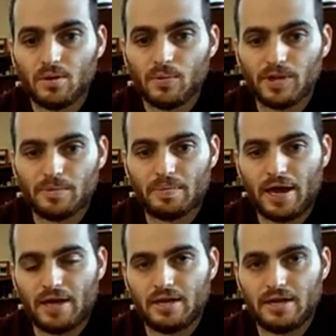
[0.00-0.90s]
or when
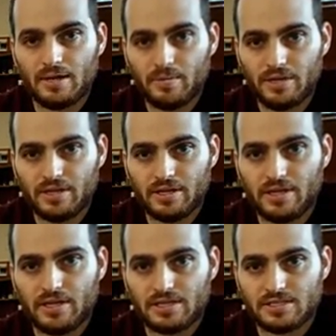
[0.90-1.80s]

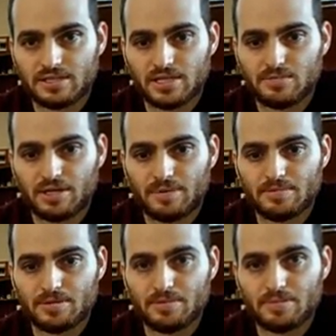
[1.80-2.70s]
the exercise
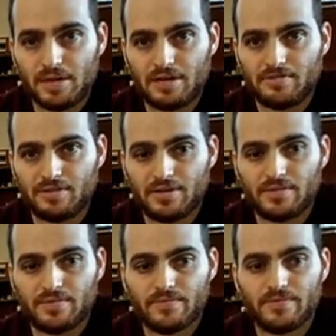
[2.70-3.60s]
becomes almost pain-free.
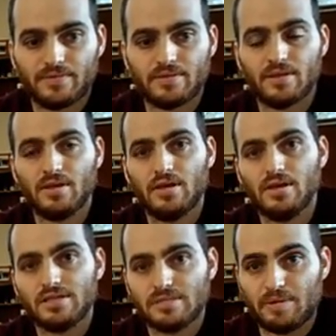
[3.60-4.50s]

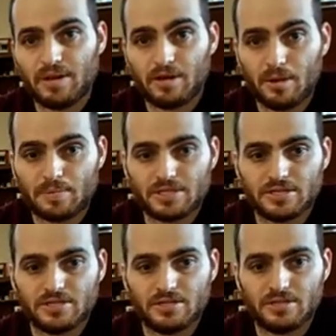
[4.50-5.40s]
Some other
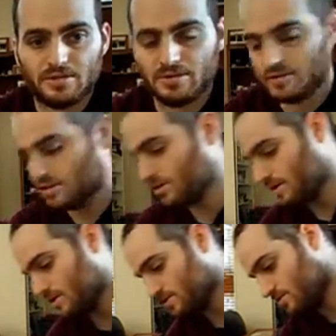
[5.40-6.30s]
options to do
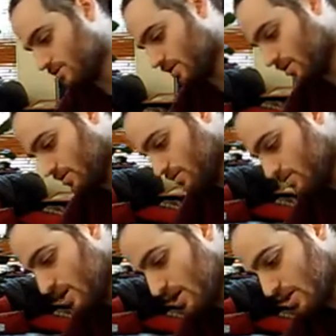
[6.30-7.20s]
is you can
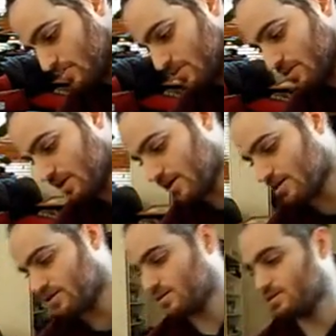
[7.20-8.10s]
take your milk
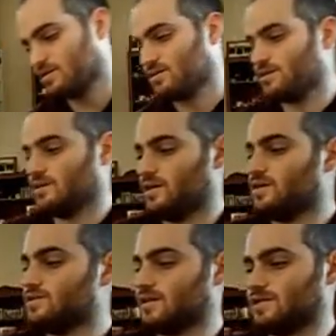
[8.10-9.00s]
carton
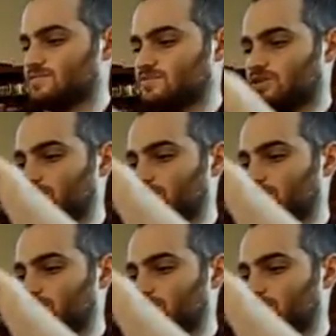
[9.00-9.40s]
and tie some